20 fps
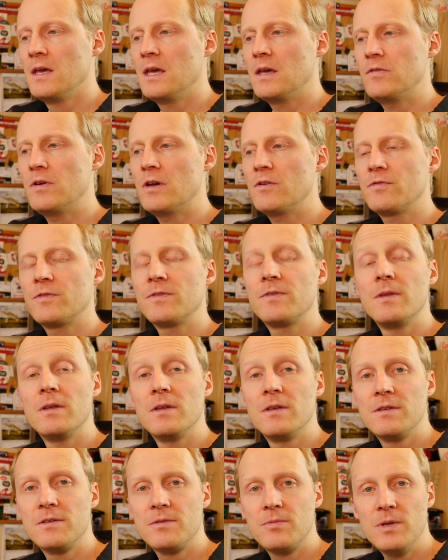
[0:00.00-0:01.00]
If you have
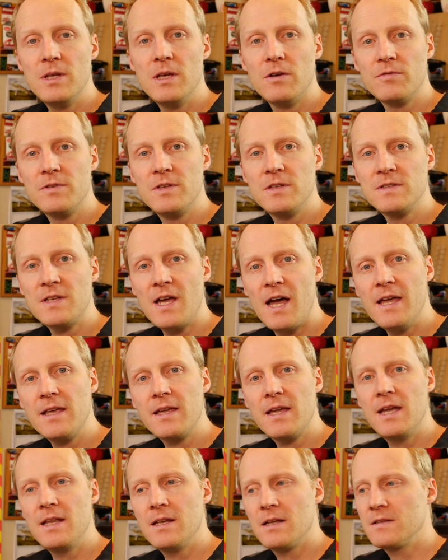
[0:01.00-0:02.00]
three of these high
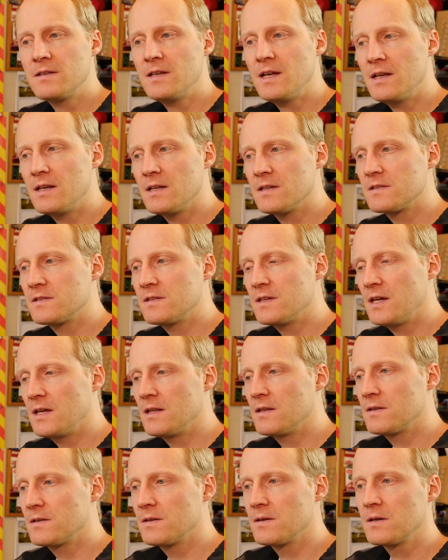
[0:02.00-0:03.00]
gain antennas
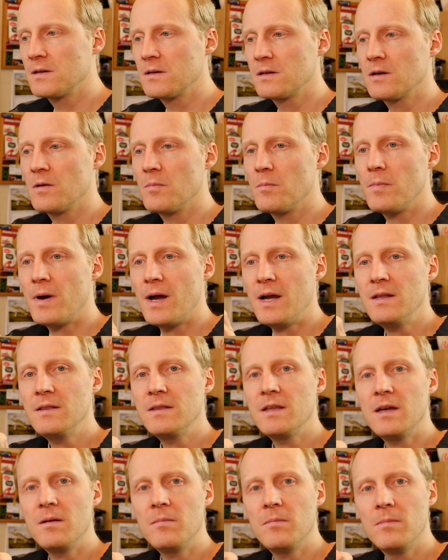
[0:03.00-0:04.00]
and combine
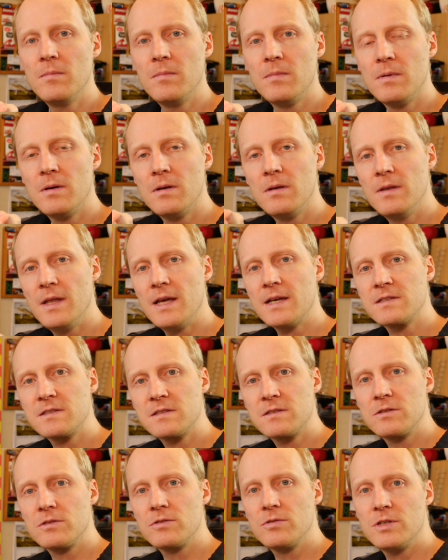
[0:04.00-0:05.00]
them
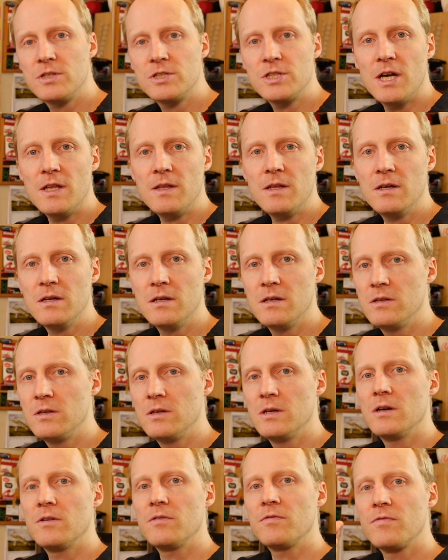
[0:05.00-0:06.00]
next to each other,
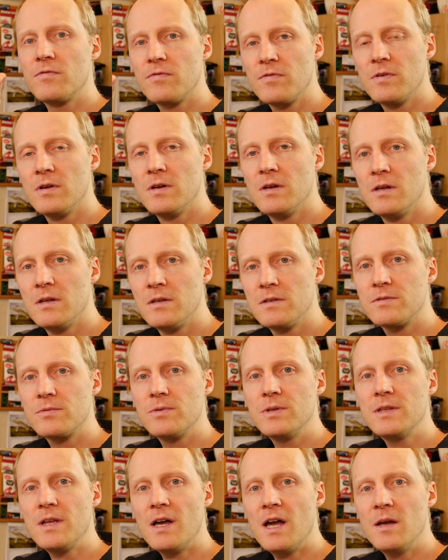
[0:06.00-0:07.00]
you have
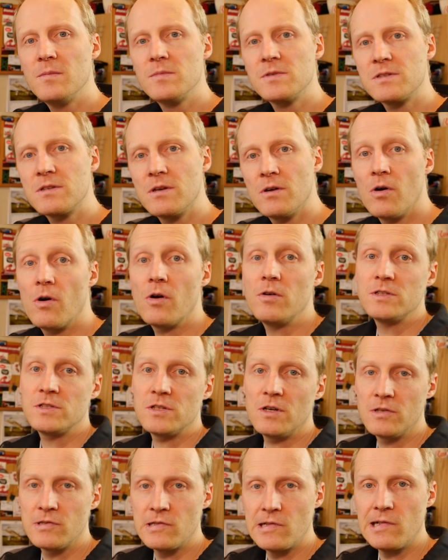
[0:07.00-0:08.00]
three times the
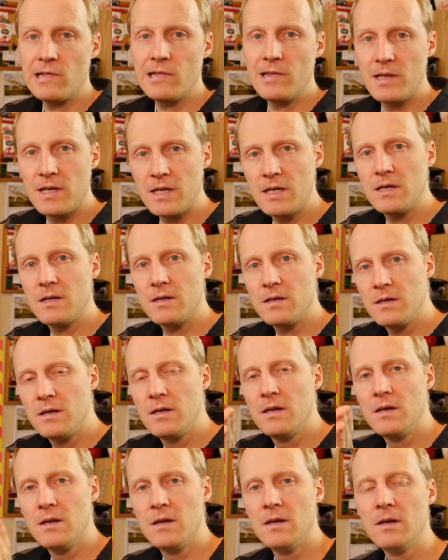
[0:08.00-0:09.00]
horizontal
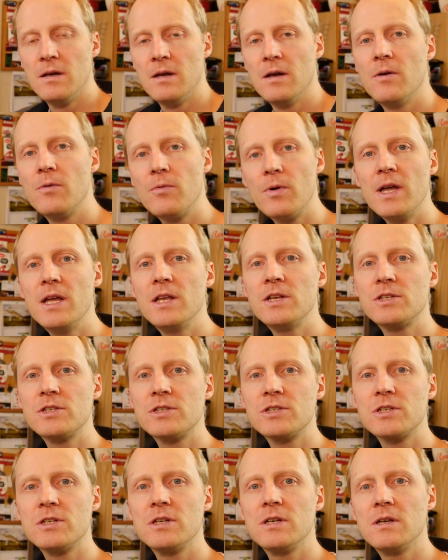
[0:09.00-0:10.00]

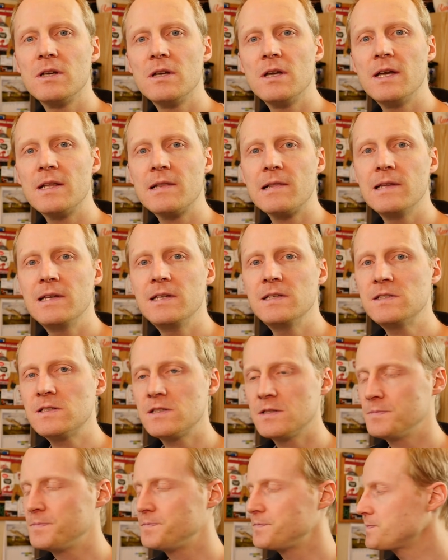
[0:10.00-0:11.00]
range at least,